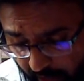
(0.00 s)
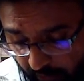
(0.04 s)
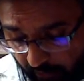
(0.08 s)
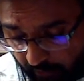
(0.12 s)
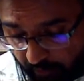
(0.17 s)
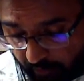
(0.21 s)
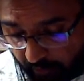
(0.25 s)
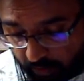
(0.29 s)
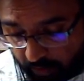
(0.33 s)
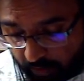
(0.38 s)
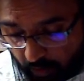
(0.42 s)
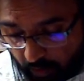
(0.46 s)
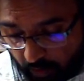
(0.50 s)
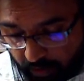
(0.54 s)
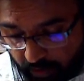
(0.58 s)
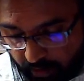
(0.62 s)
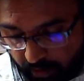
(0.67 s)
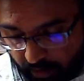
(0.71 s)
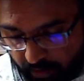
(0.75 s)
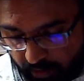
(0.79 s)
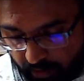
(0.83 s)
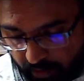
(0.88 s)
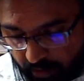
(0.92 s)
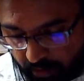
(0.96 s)
viscosity
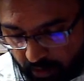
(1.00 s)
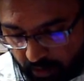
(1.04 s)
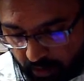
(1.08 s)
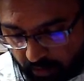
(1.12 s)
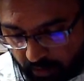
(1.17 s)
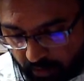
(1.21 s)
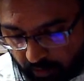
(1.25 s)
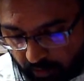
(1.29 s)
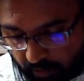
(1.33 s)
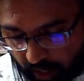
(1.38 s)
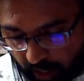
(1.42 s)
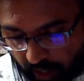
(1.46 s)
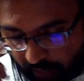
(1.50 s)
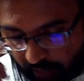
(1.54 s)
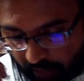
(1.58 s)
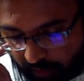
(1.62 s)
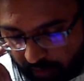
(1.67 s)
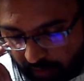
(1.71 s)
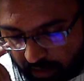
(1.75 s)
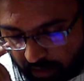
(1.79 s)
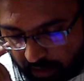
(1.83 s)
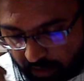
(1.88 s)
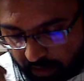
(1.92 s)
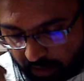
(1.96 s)
and which
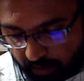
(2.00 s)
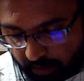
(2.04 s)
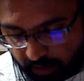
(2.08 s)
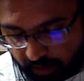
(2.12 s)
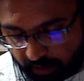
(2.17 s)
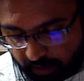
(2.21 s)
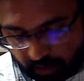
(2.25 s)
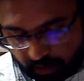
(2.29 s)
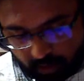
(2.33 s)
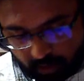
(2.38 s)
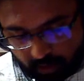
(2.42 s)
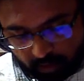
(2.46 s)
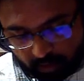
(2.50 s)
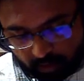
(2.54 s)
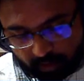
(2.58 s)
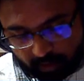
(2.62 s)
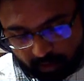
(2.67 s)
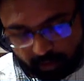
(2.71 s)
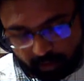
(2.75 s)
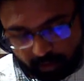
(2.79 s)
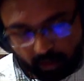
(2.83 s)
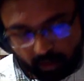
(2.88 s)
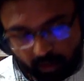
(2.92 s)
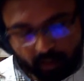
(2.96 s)
are subjected to something
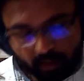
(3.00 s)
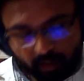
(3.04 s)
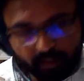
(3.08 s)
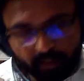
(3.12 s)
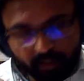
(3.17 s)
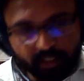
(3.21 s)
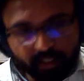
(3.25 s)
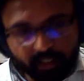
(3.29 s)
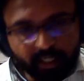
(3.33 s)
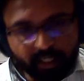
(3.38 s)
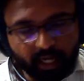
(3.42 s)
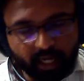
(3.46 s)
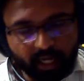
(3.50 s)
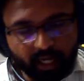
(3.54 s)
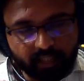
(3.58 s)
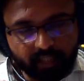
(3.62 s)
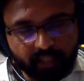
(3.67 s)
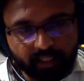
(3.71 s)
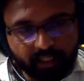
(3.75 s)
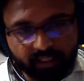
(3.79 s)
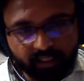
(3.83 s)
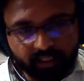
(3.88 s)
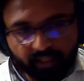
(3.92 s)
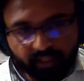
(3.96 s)
called
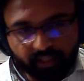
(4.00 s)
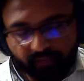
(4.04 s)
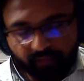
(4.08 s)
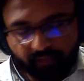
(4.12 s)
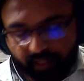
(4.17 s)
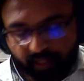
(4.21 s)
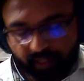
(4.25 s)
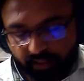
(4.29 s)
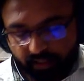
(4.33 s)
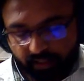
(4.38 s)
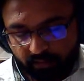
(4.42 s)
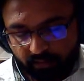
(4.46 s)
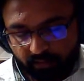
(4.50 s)
trans-esterification.